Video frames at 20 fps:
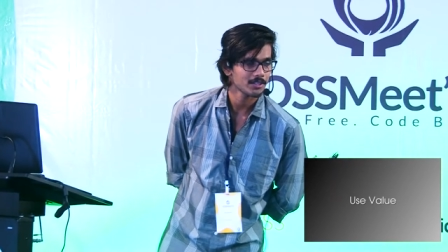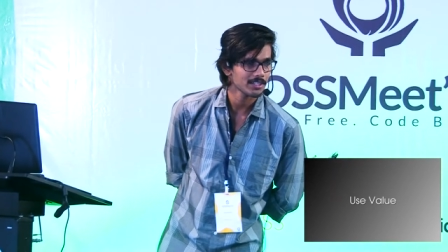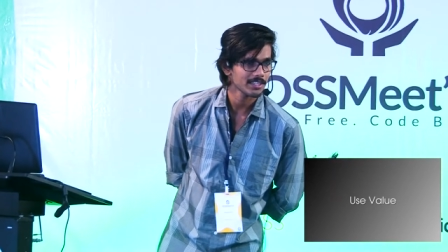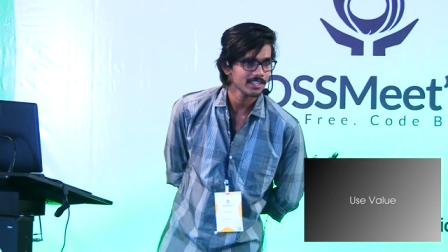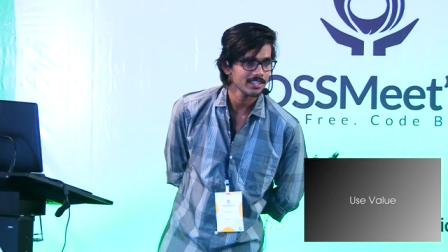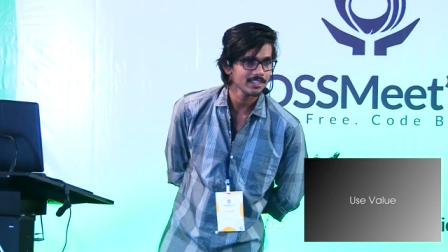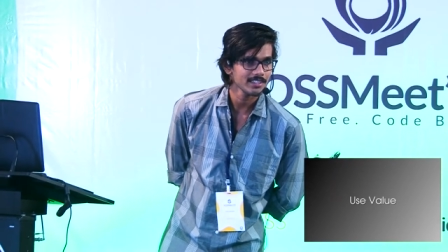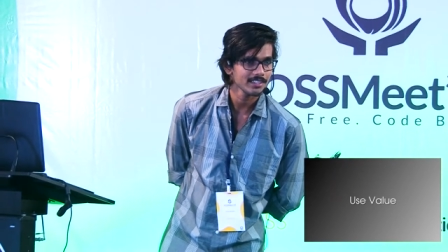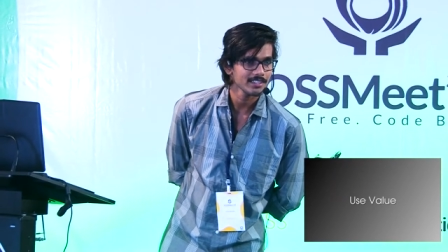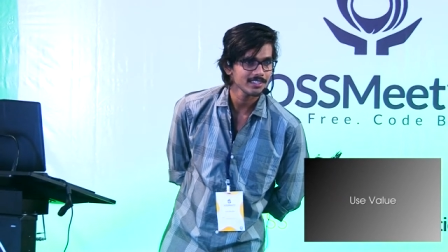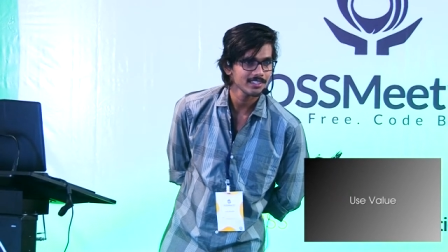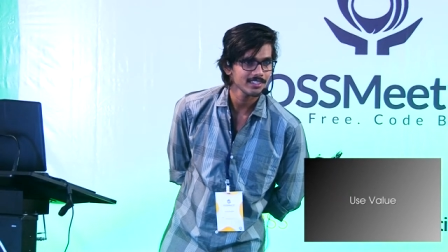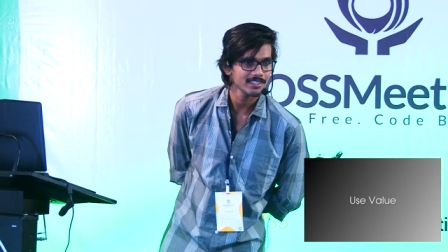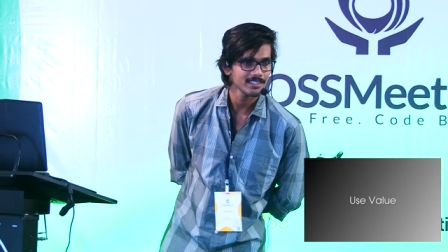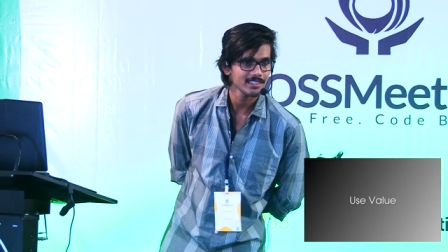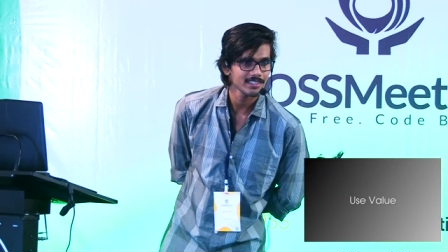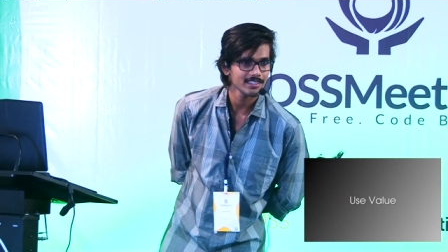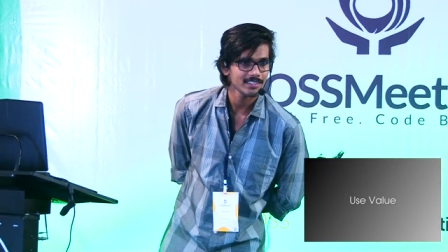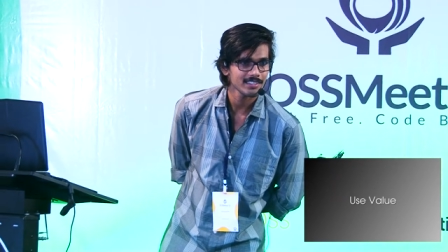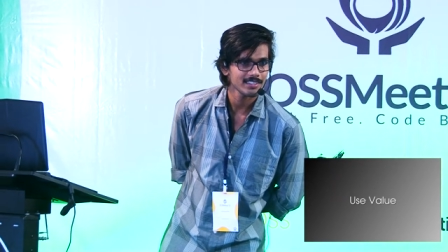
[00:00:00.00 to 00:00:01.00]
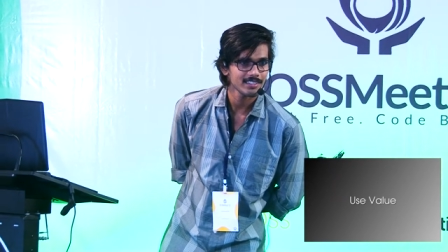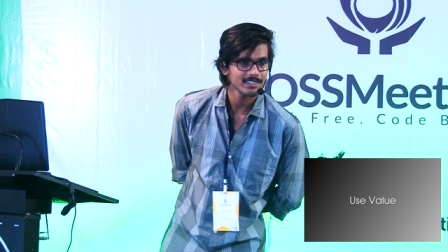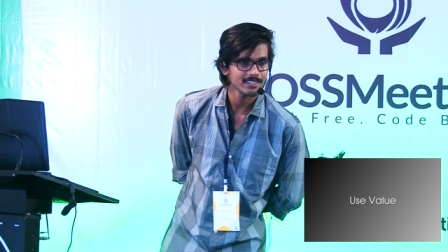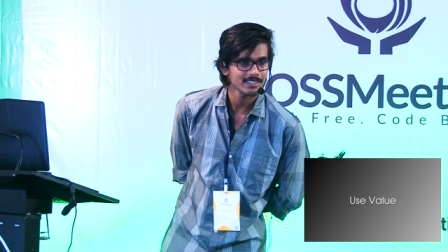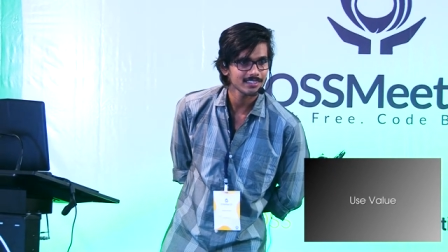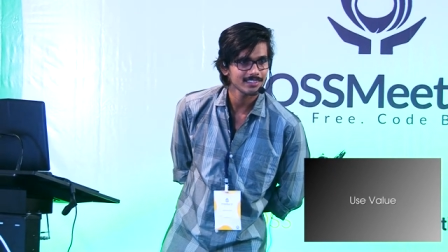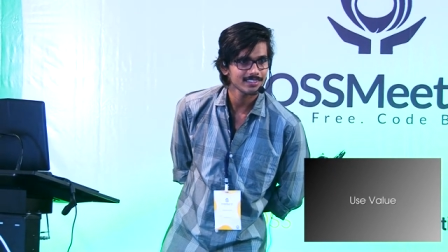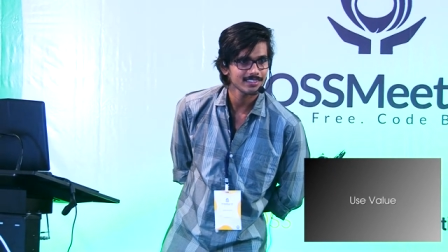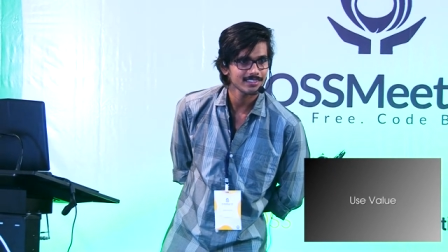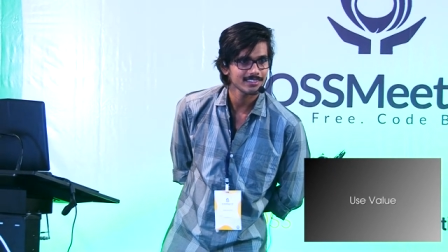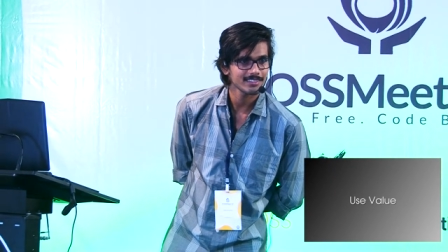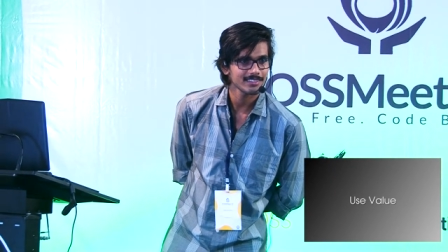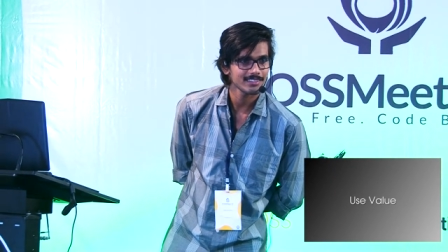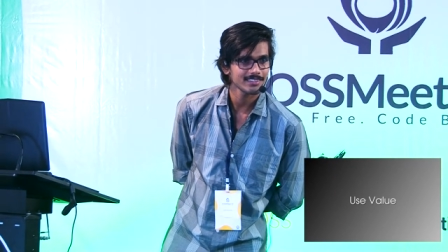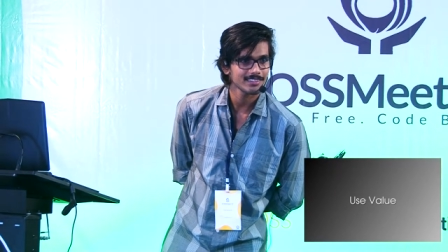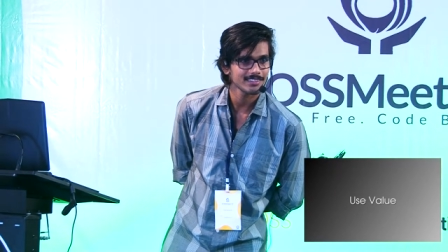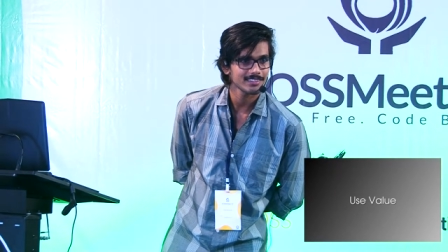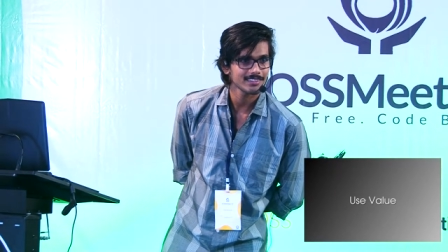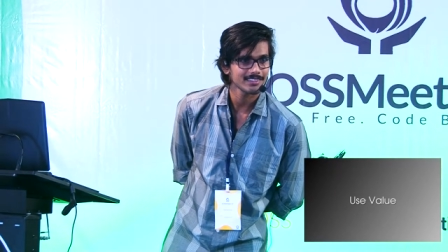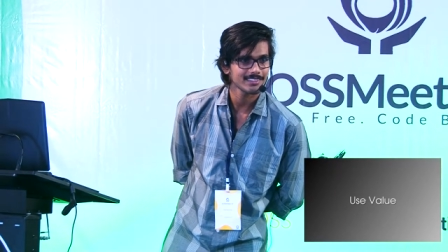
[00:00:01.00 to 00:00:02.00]
Okay. That's pretty much
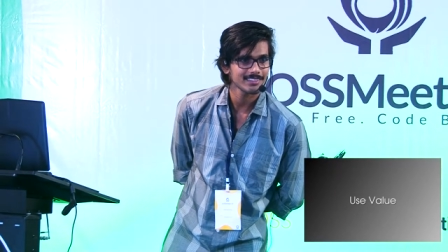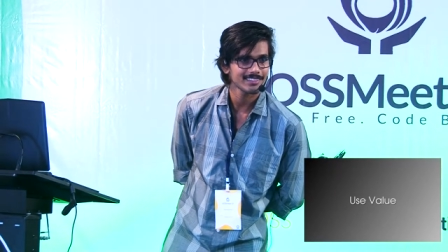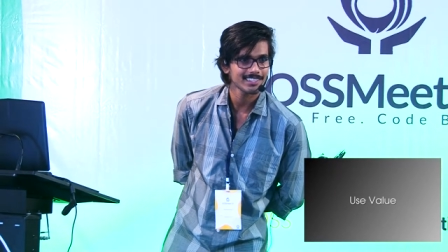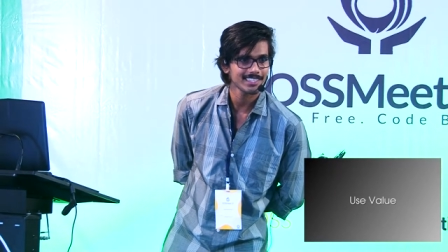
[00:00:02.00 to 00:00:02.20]
all I know.